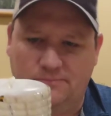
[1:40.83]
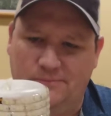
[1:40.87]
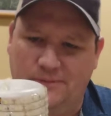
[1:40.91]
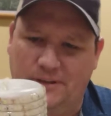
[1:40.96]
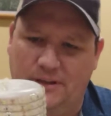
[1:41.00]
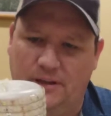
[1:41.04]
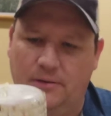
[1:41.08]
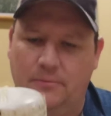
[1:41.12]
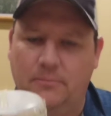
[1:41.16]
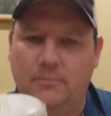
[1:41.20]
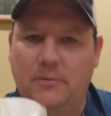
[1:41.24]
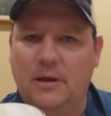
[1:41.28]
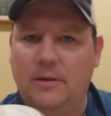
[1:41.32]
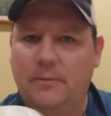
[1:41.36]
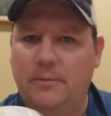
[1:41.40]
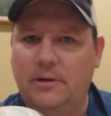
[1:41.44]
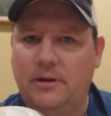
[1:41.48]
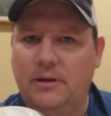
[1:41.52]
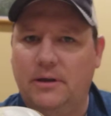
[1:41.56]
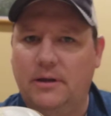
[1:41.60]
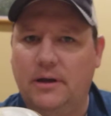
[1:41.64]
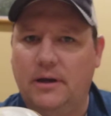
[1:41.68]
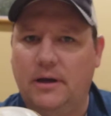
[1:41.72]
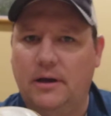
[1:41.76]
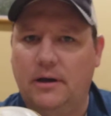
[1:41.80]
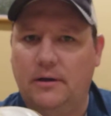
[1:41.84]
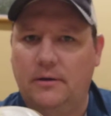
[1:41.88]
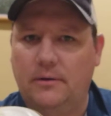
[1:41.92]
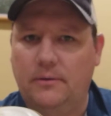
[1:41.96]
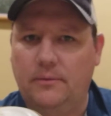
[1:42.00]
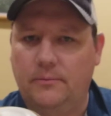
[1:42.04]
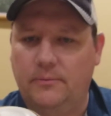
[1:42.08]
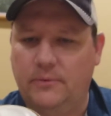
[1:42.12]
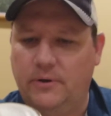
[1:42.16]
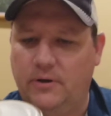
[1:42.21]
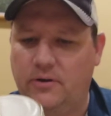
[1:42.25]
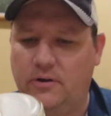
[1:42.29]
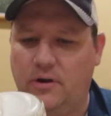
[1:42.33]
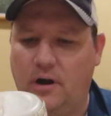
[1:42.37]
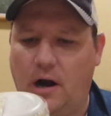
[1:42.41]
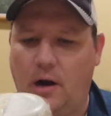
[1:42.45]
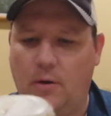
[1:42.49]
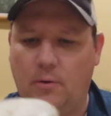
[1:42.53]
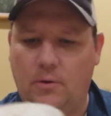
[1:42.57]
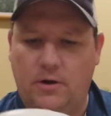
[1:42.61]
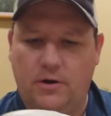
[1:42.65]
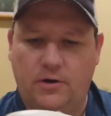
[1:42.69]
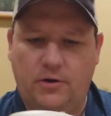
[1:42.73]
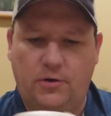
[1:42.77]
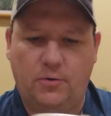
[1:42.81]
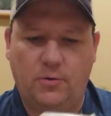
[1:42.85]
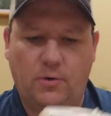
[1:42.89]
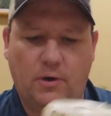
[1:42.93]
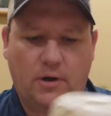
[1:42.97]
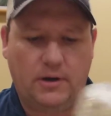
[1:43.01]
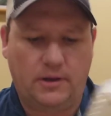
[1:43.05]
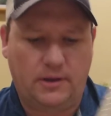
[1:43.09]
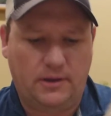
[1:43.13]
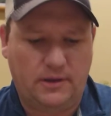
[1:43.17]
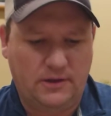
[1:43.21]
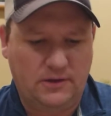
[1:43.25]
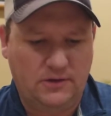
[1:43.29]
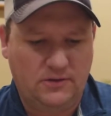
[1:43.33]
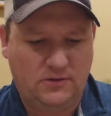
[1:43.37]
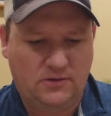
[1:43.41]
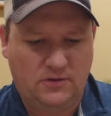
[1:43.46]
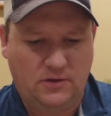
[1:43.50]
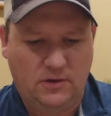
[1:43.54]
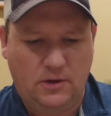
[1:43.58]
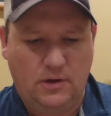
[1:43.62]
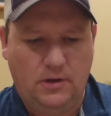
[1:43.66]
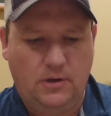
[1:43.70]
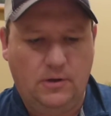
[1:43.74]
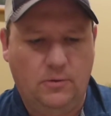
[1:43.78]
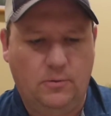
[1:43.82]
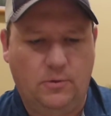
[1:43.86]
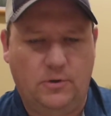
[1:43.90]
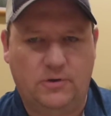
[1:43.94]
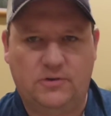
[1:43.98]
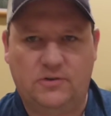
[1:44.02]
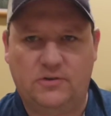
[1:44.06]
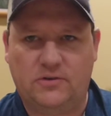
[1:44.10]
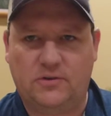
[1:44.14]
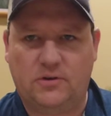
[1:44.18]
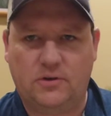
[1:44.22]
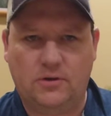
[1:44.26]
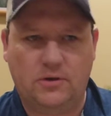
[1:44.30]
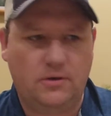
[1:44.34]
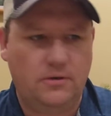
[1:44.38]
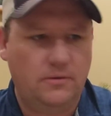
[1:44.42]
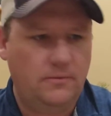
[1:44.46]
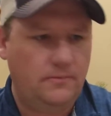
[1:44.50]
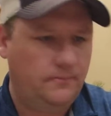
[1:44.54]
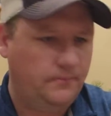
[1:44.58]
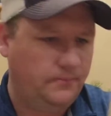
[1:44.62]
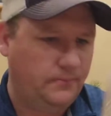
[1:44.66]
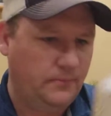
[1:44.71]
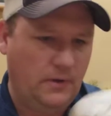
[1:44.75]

get maybe another hour or two out of these, which is good.